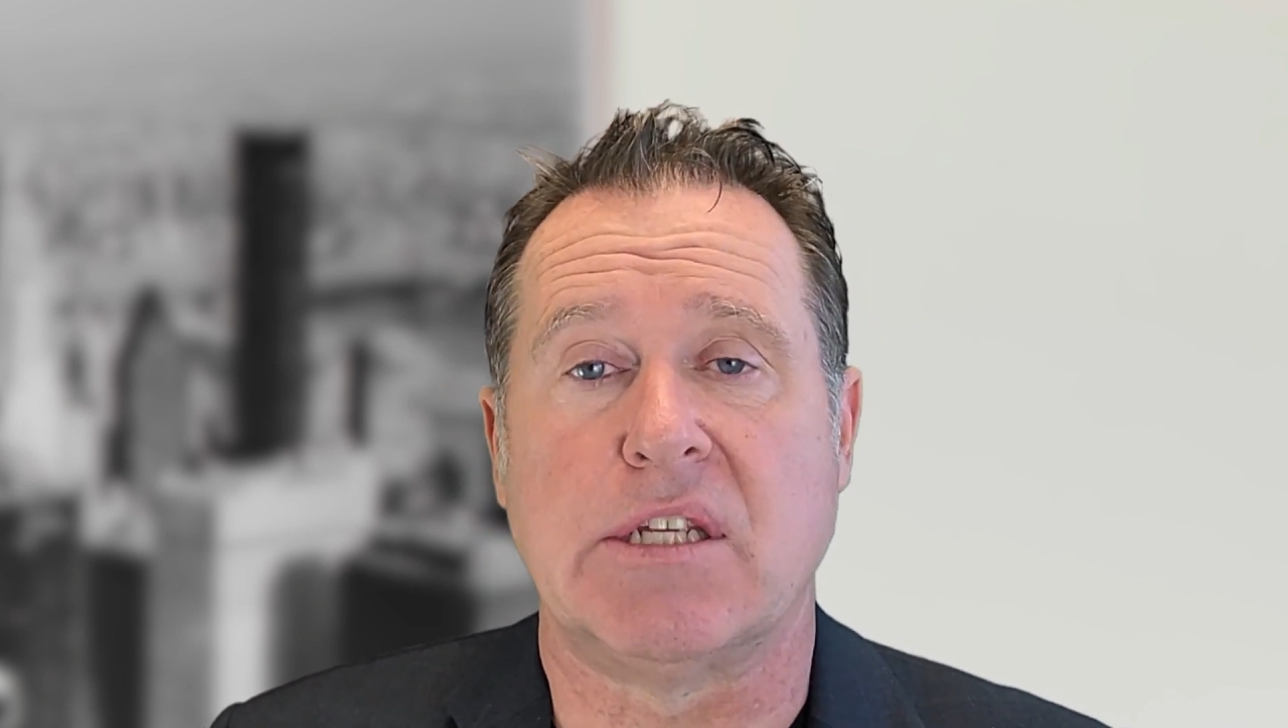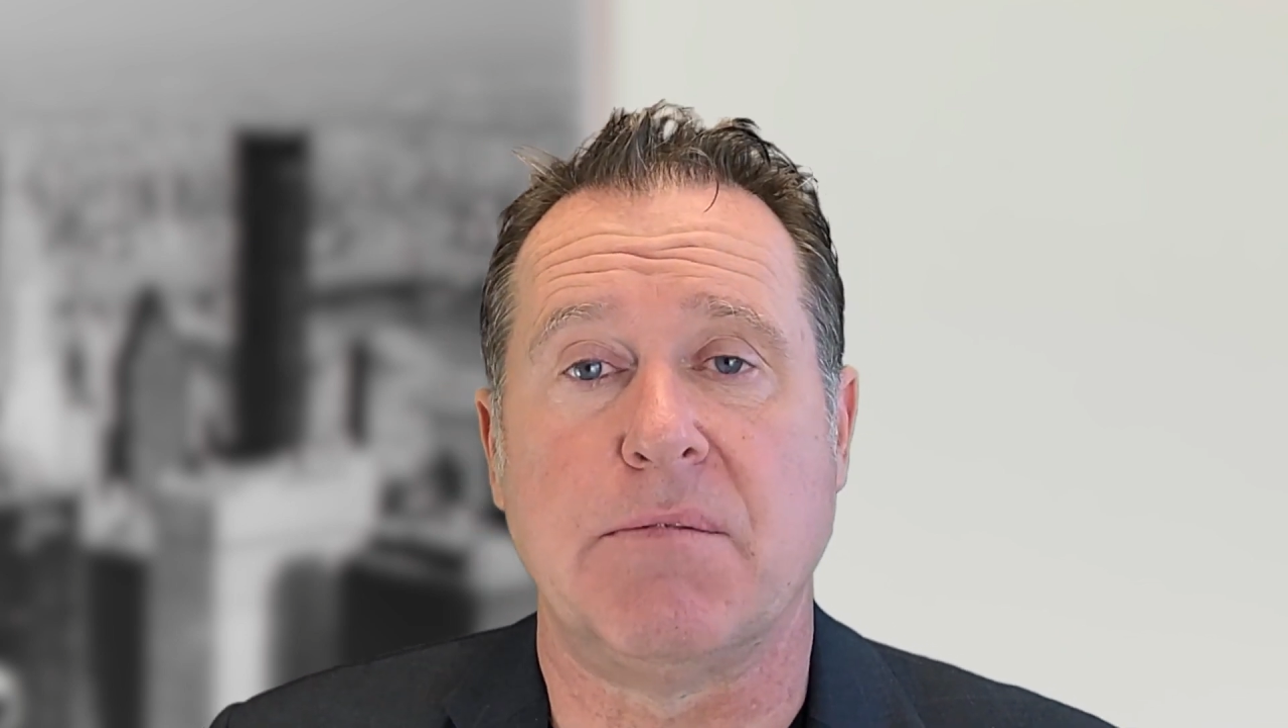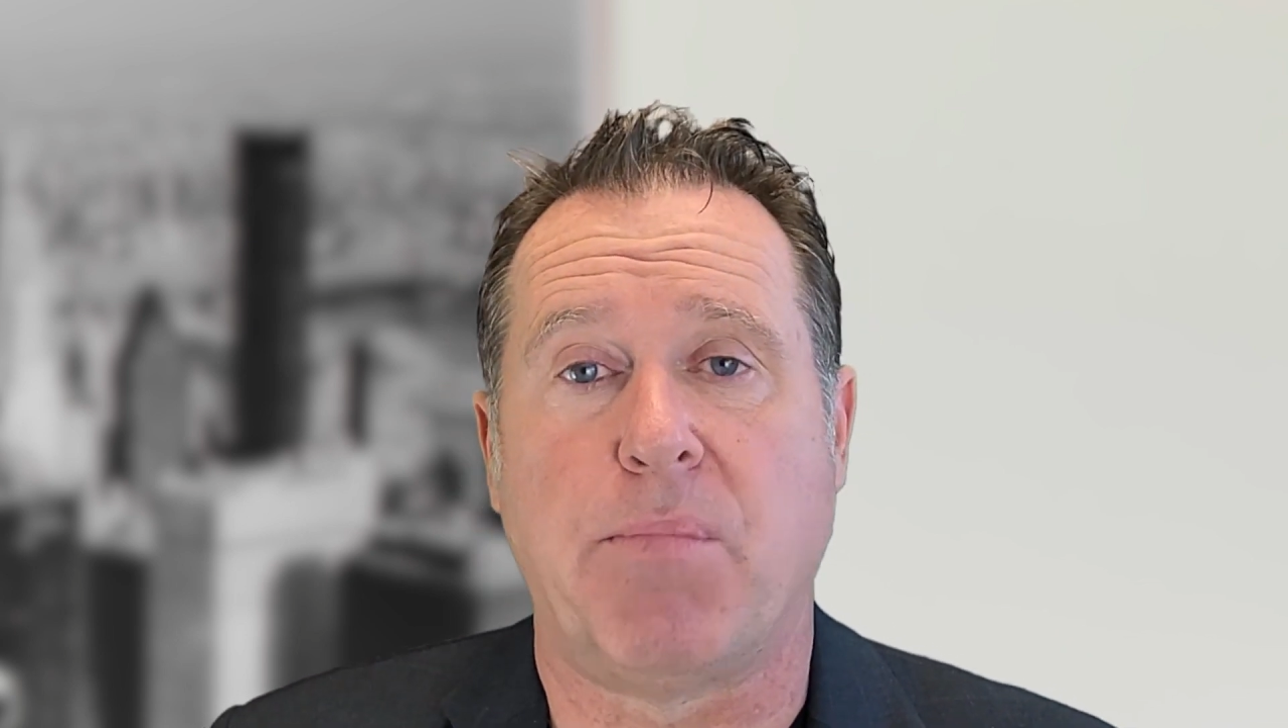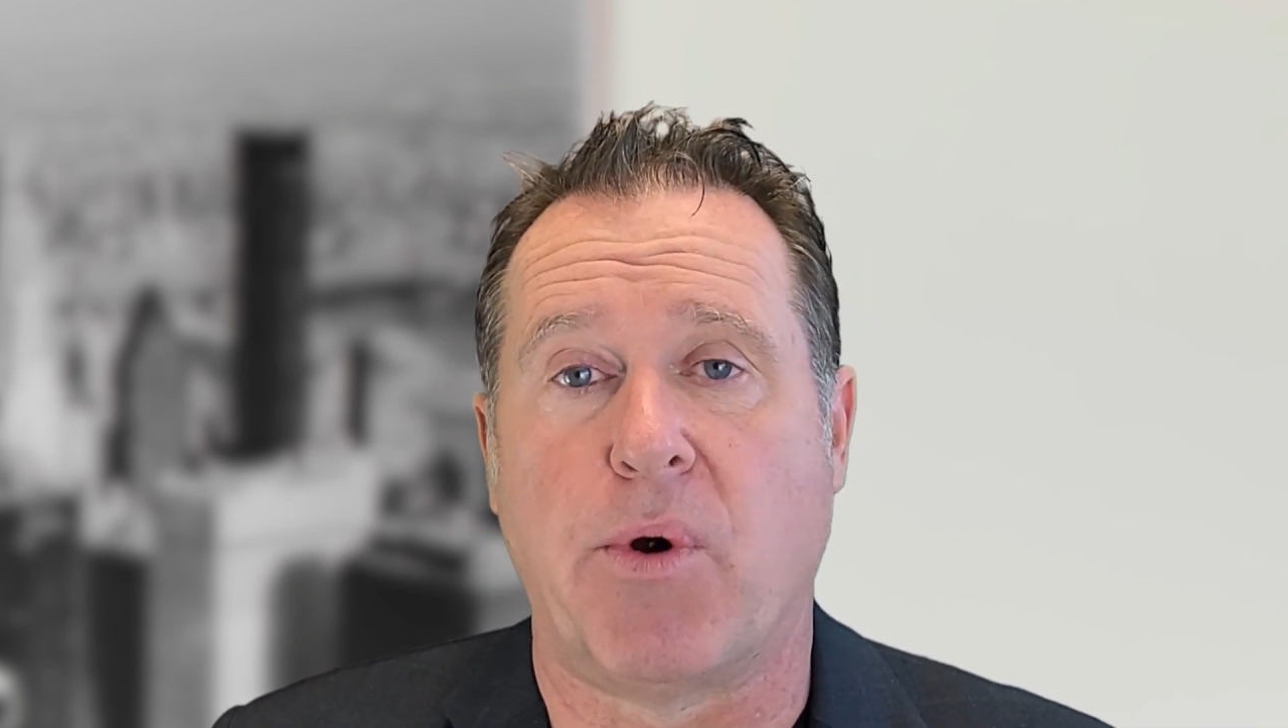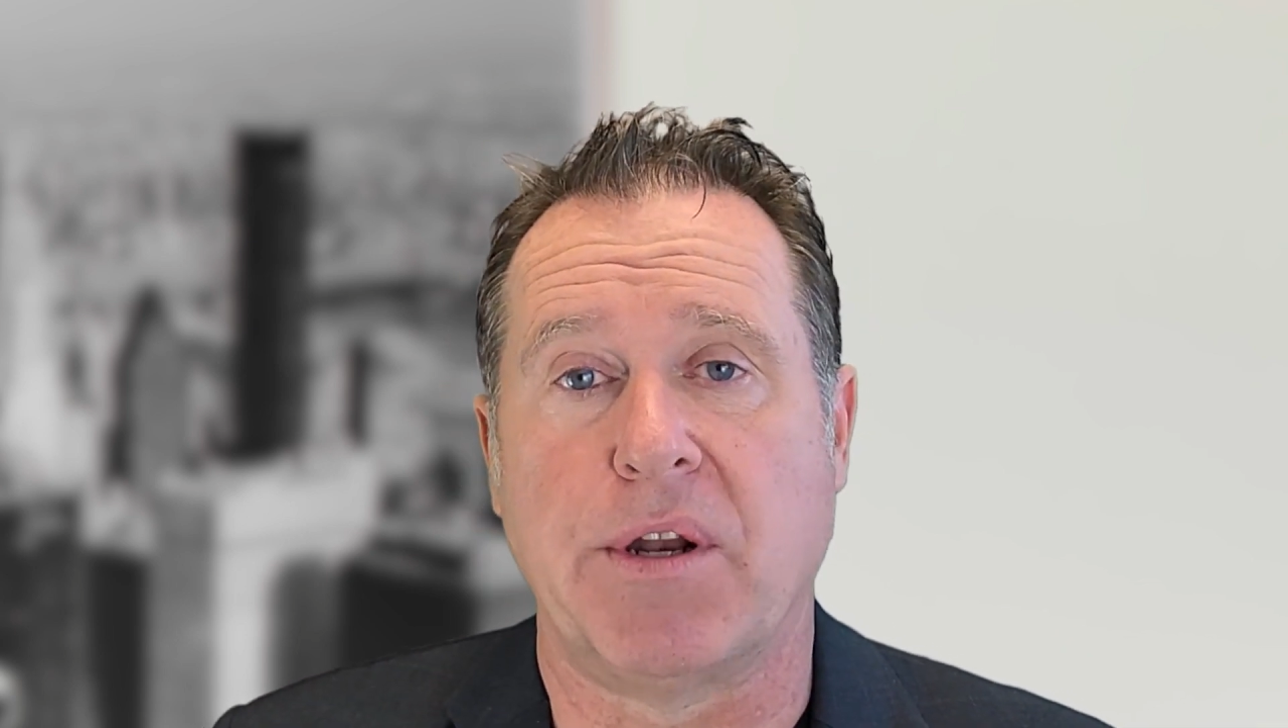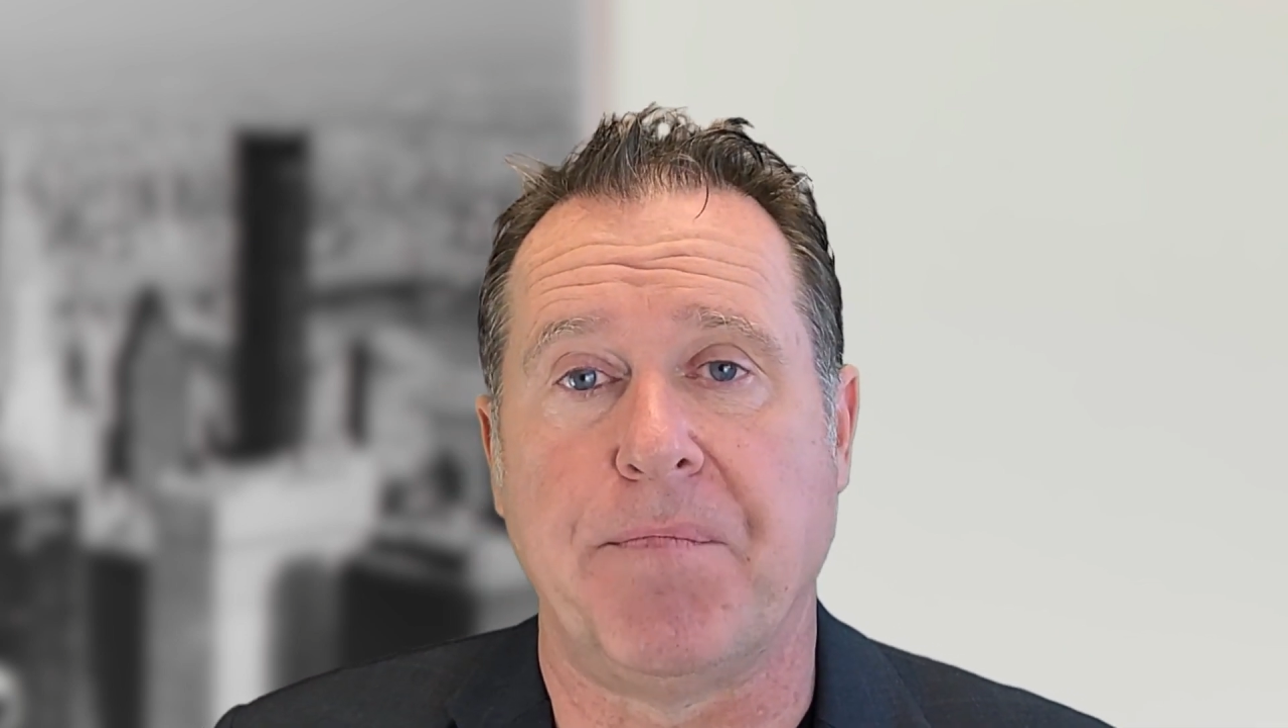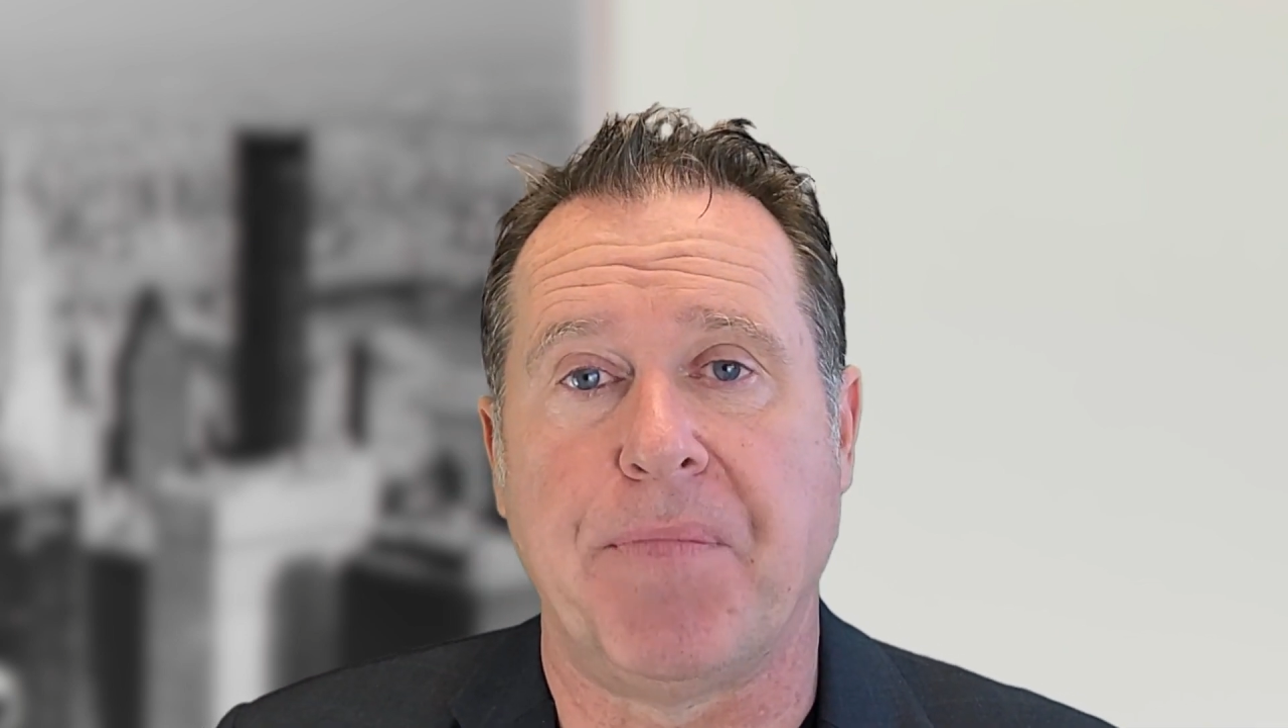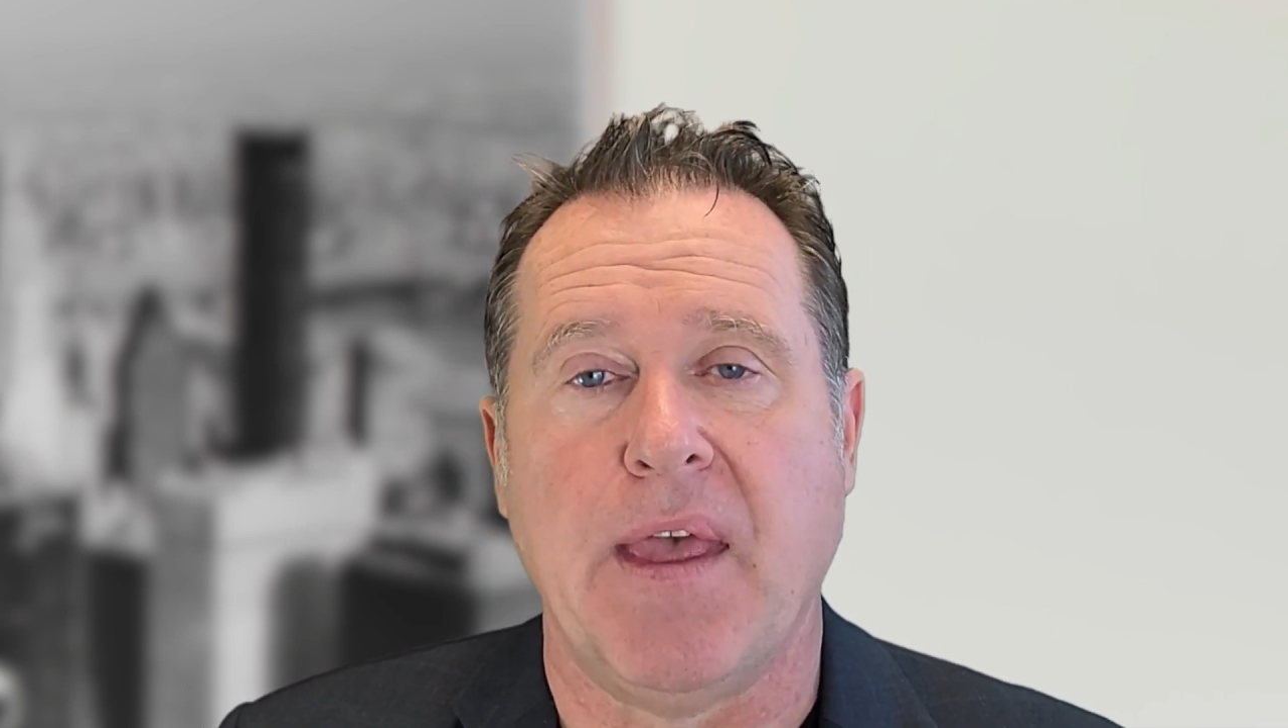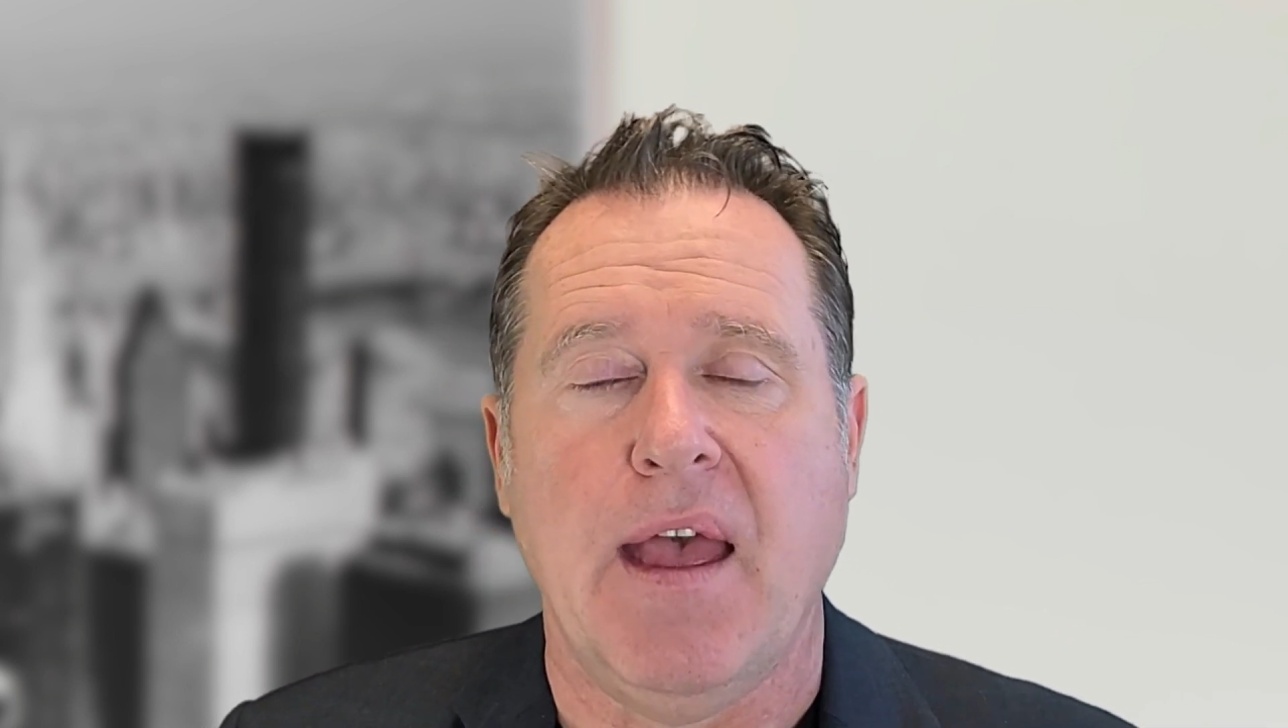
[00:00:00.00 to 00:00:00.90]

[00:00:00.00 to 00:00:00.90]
That's important.